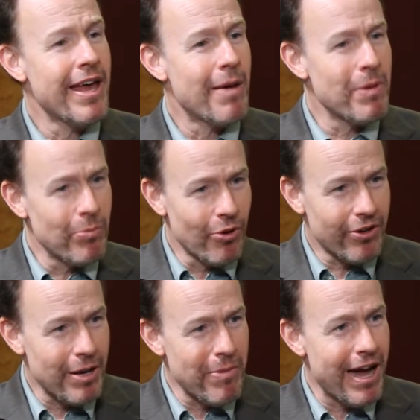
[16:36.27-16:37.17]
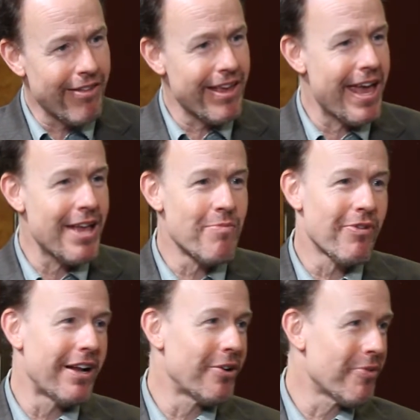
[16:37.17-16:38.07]
and people would come by and say, hey, you
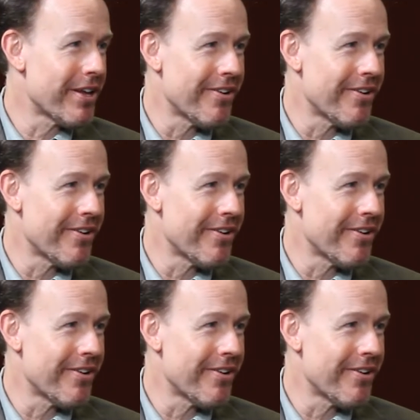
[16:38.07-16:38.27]
probably don't want to